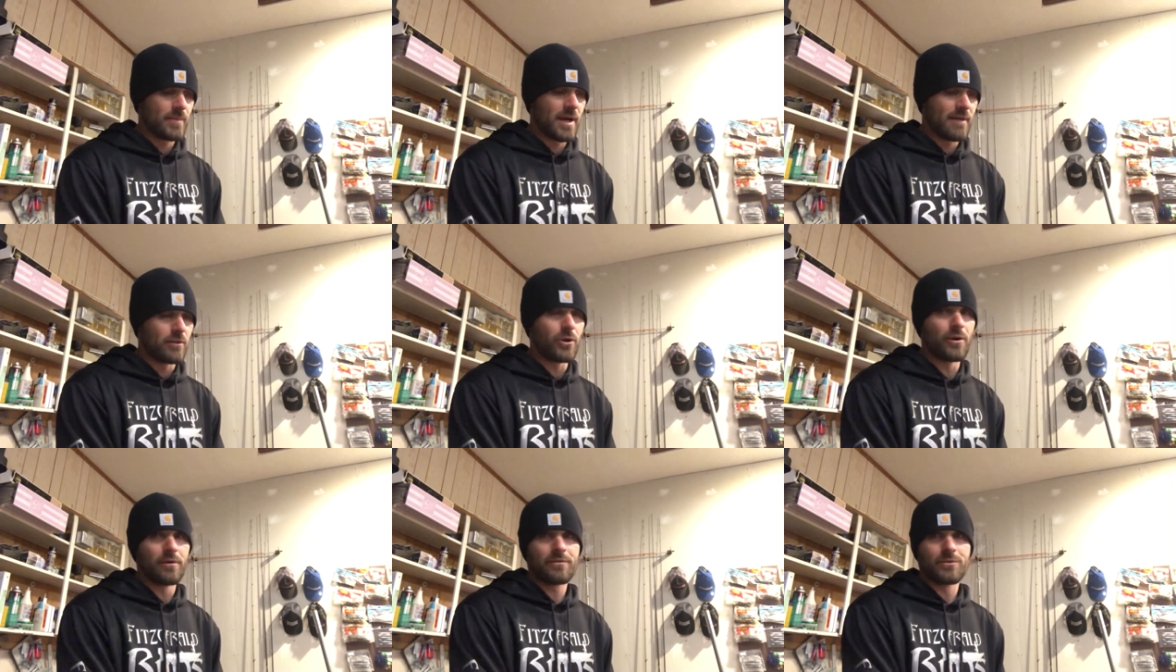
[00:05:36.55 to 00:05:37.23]
I've
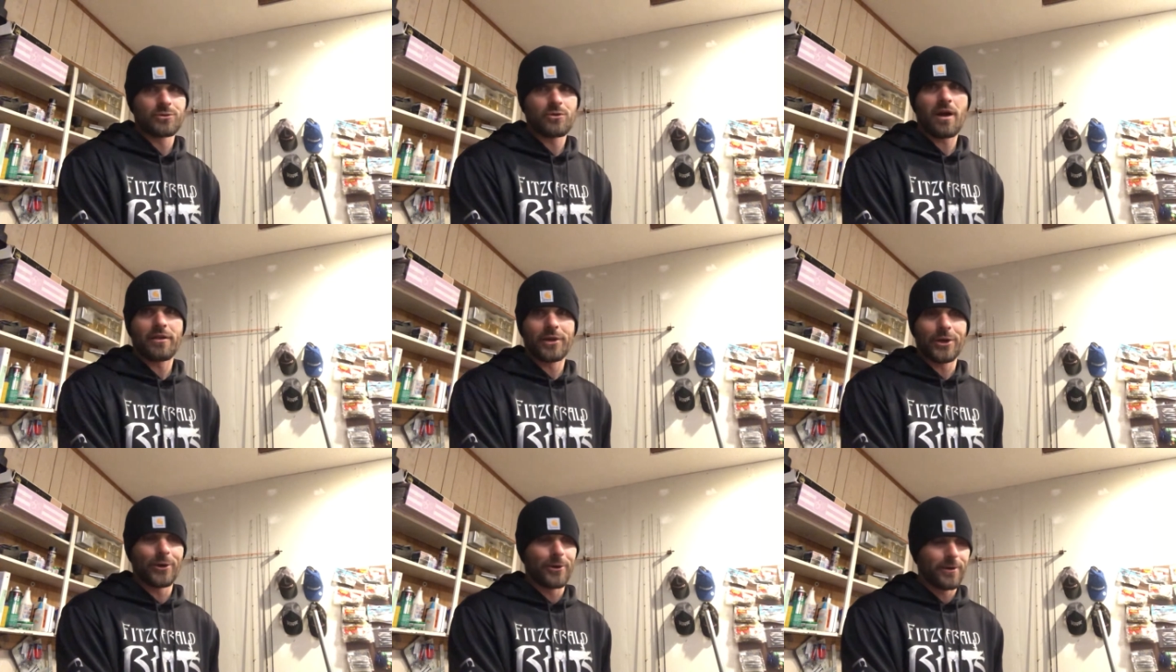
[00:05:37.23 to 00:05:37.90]
learned through trial
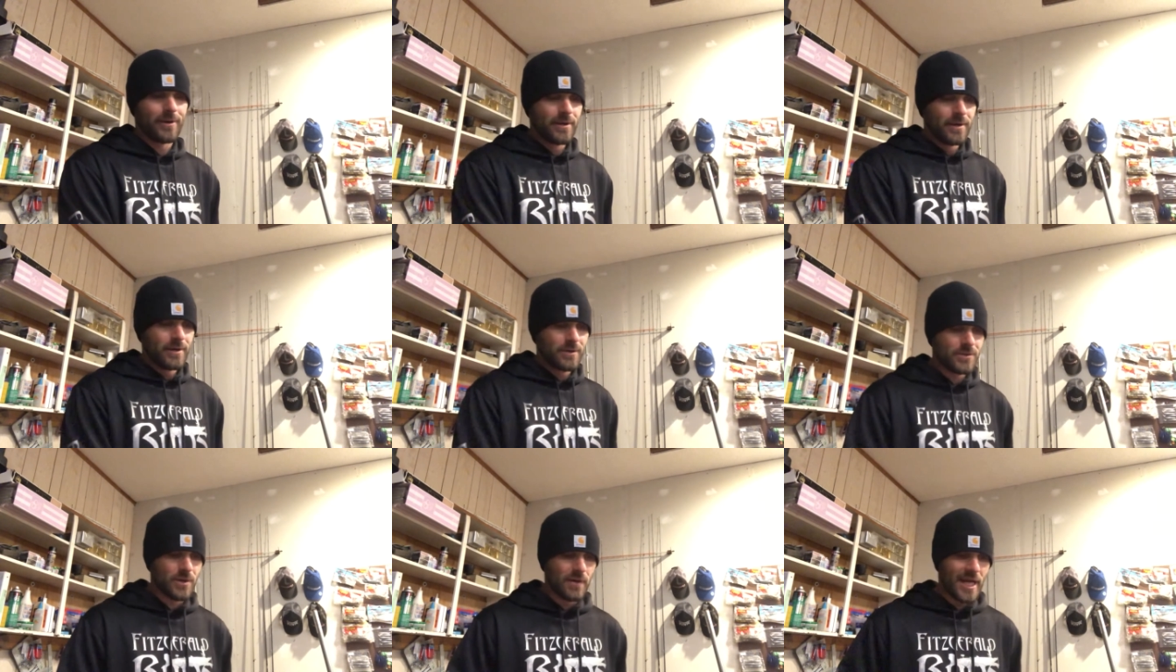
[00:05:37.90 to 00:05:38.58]
and error.
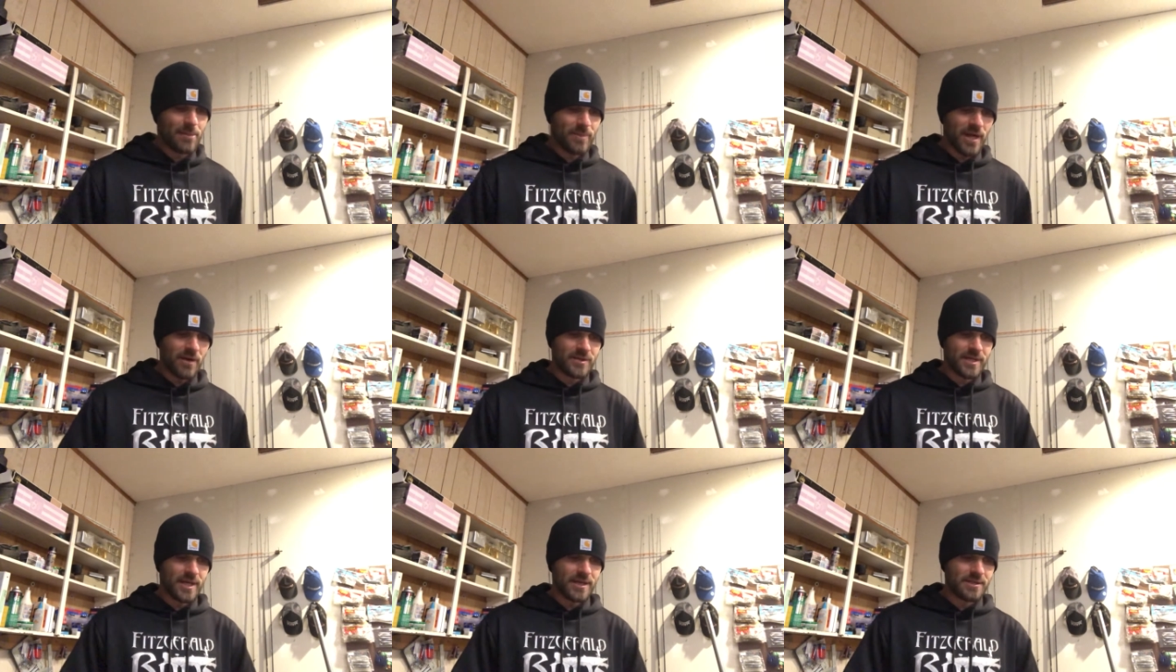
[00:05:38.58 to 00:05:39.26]
So
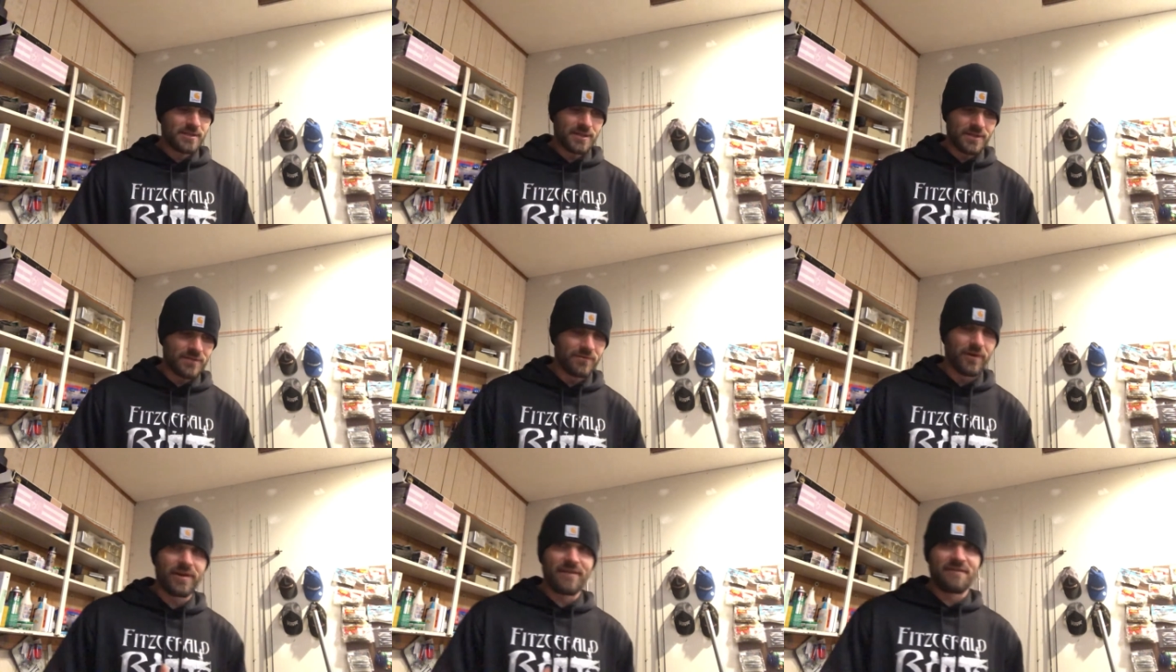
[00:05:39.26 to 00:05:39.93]
8-pound test, it's
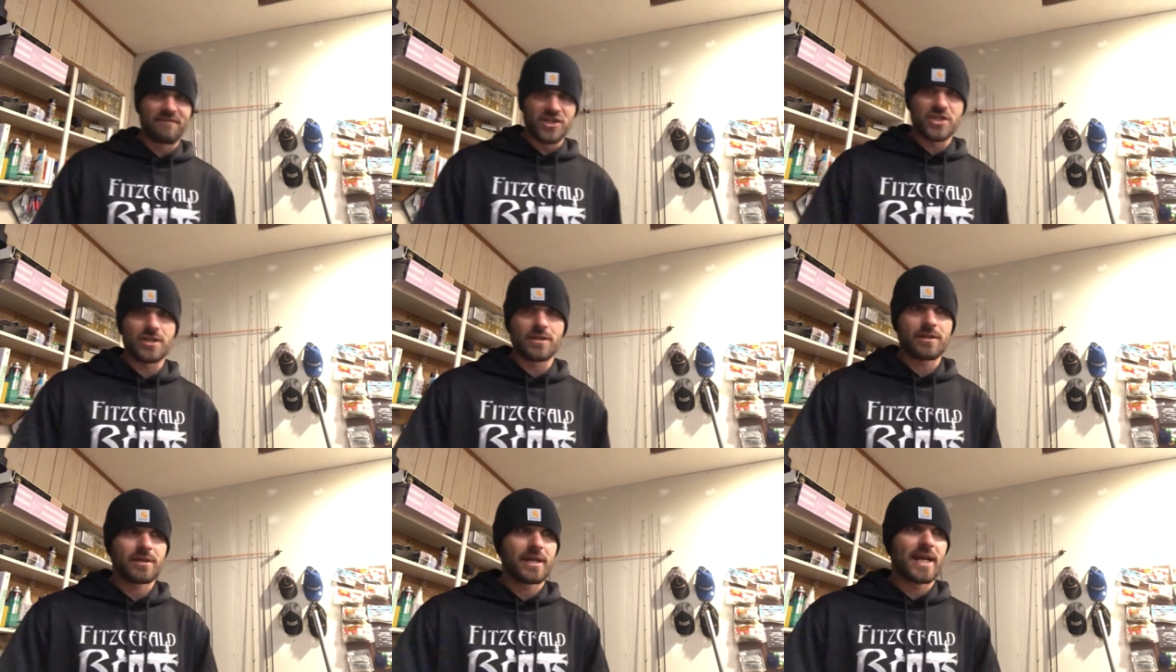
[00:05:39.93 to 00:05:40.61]
very
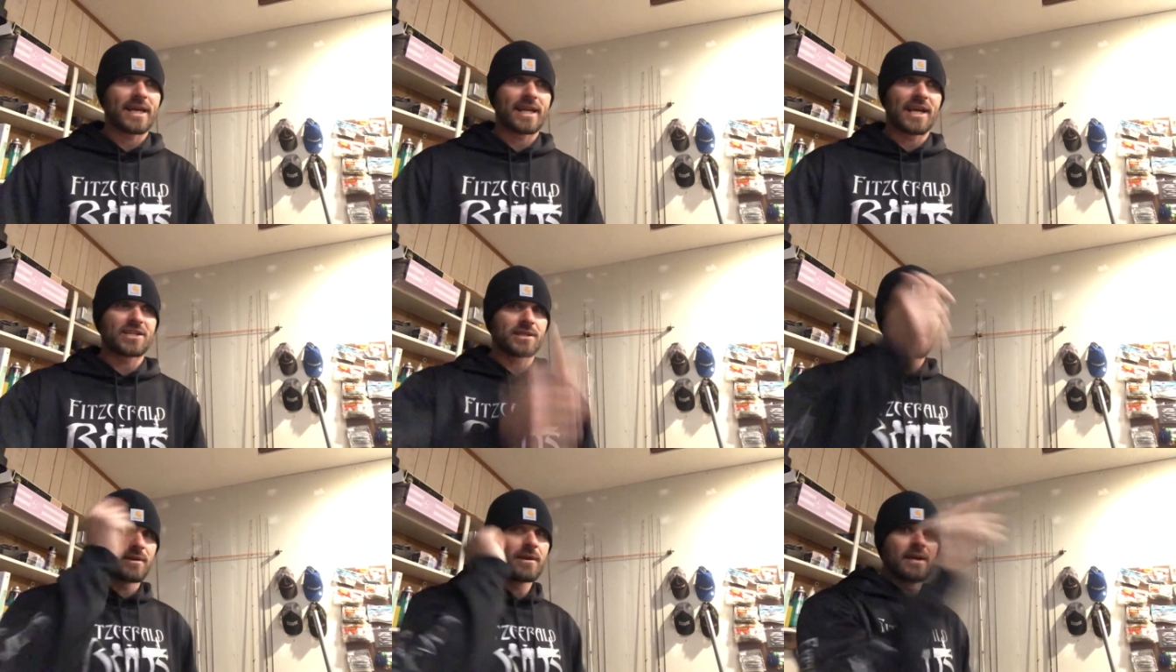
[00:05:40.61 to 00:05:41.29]
efficient, and I can
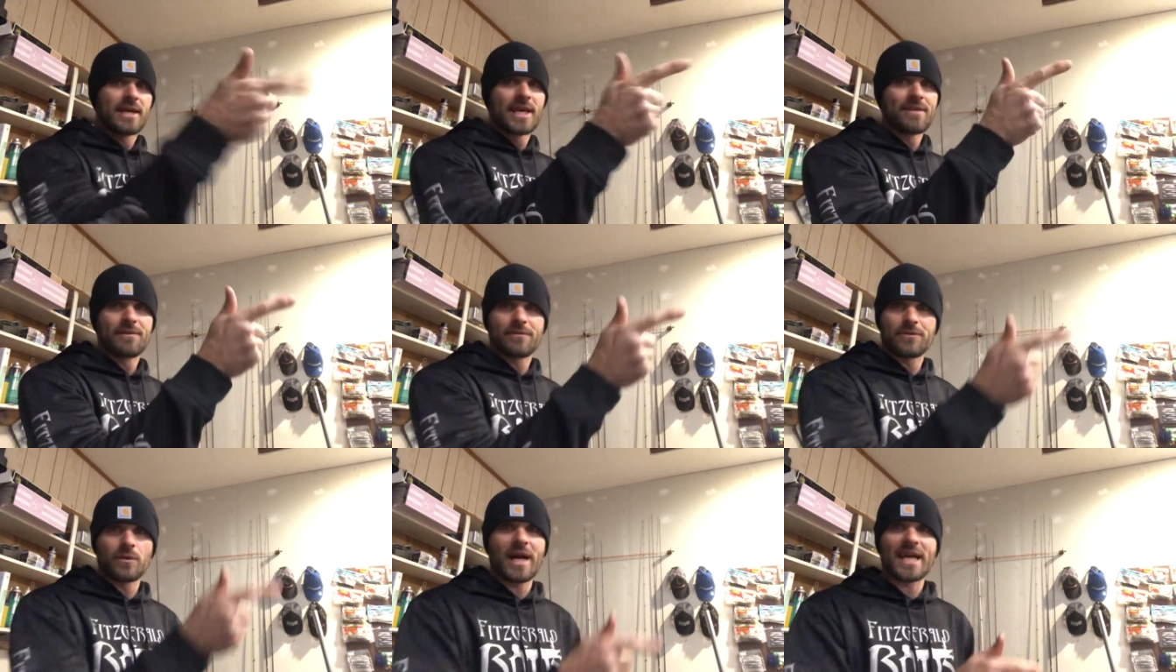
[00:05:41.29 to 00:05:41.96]
actually, even
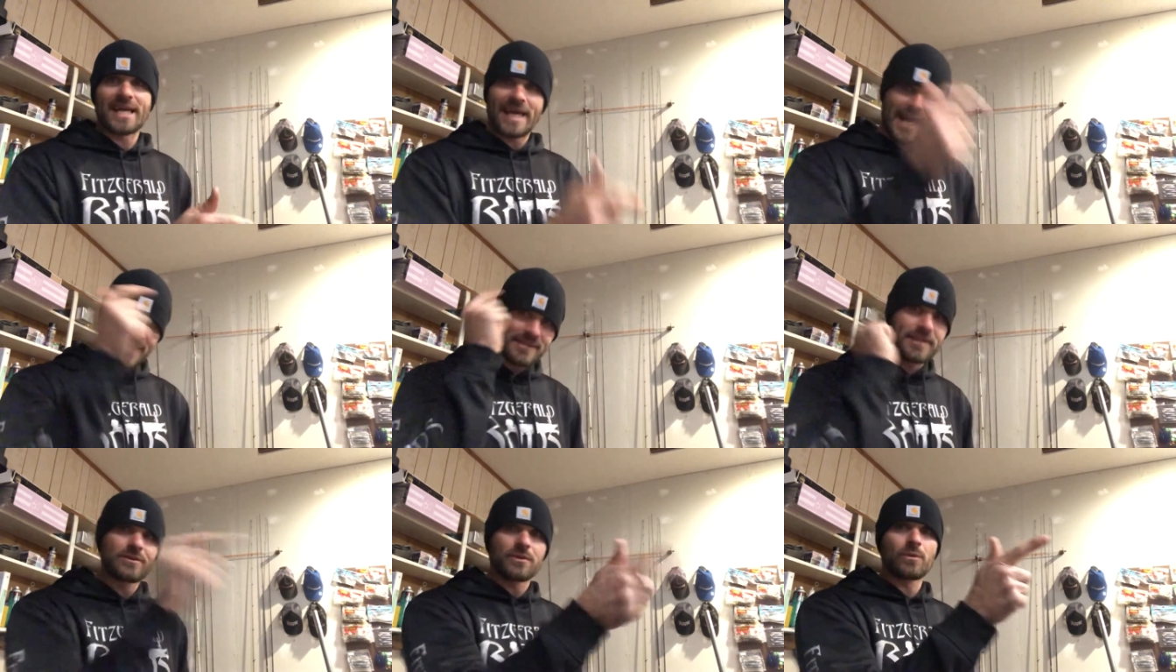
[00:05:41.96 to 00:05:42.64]
if I can
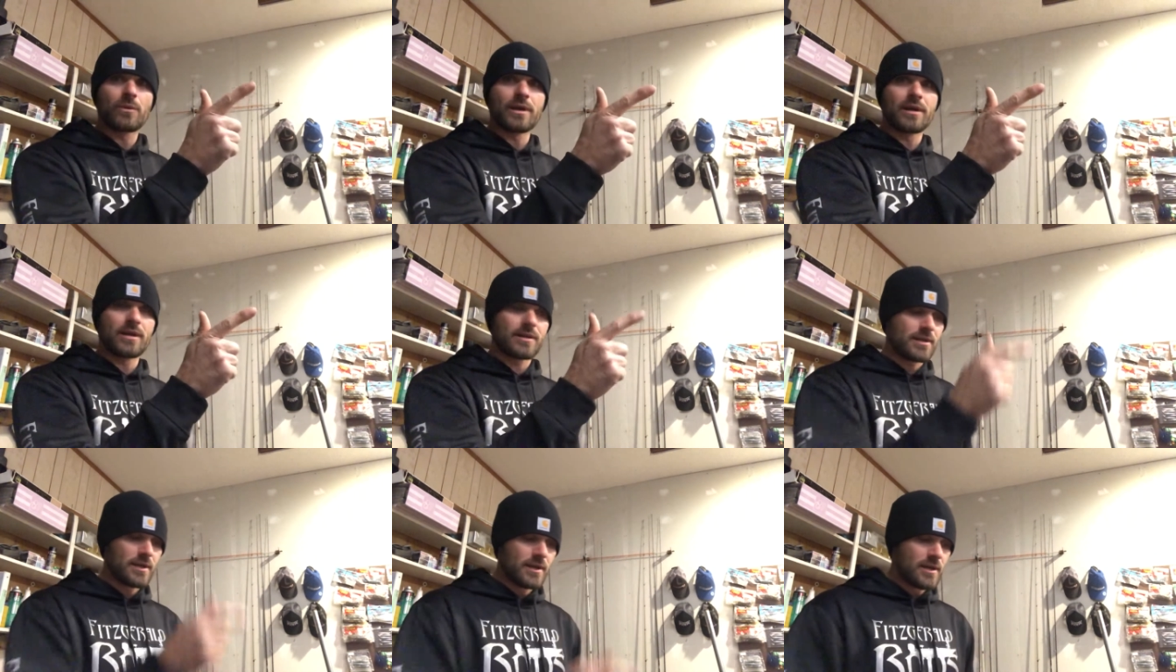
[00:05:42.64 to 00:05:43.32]
cast into the wind,